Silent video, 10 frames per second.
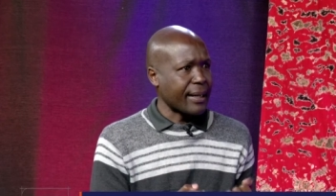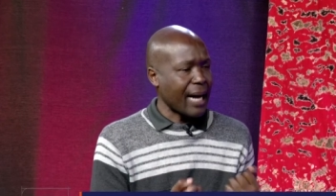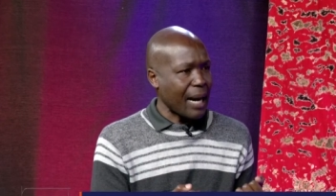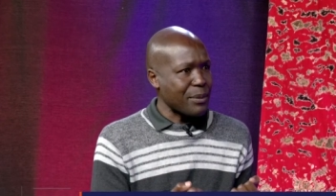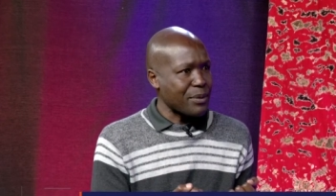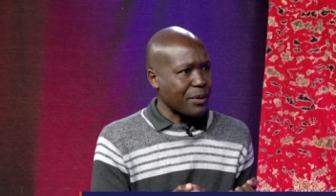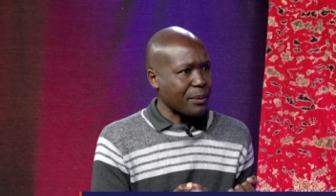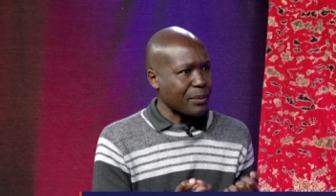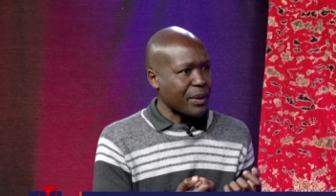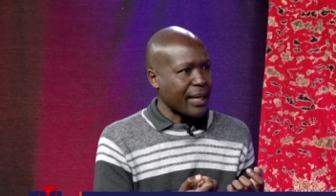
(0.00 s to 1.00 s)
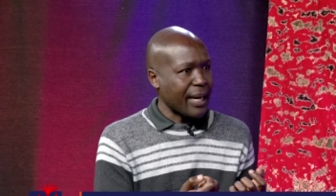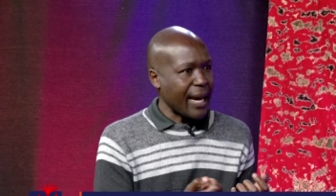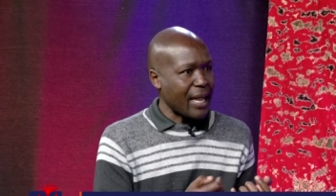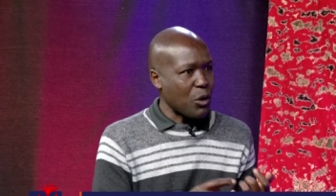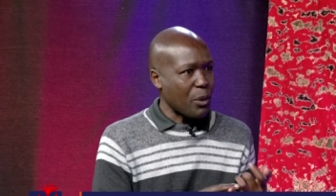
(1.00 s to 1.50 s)
comes from
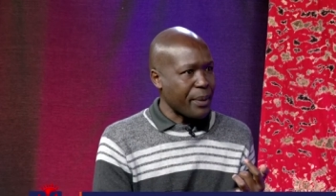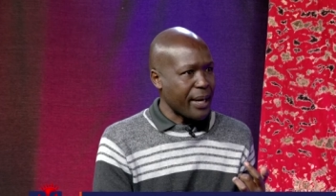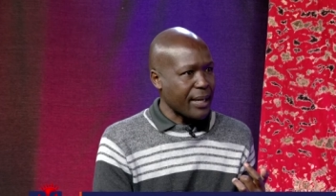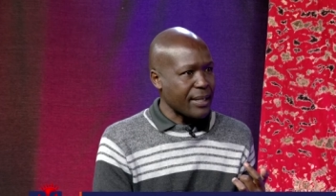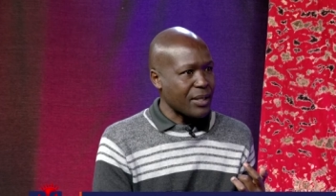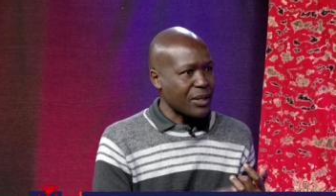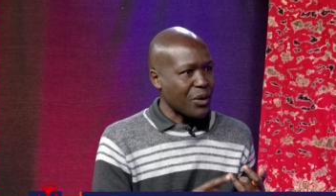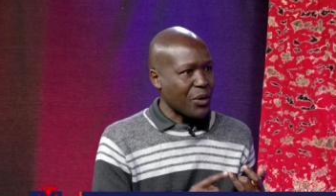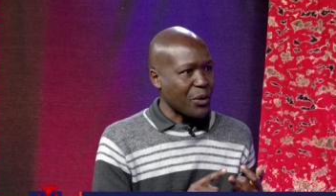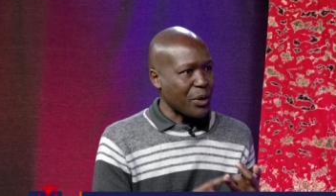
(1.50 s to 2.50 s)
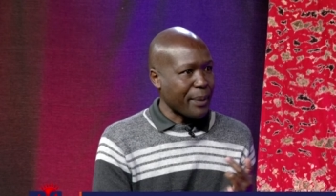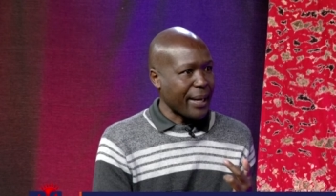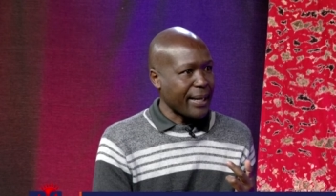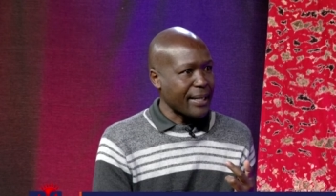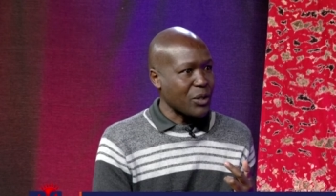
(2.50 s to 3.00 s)
either your peers or your
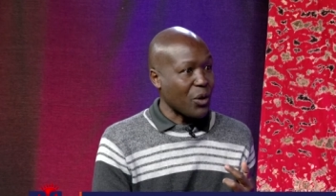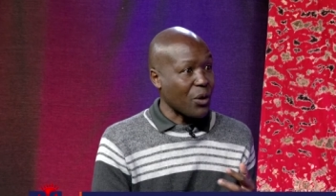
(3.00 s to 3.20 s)
parents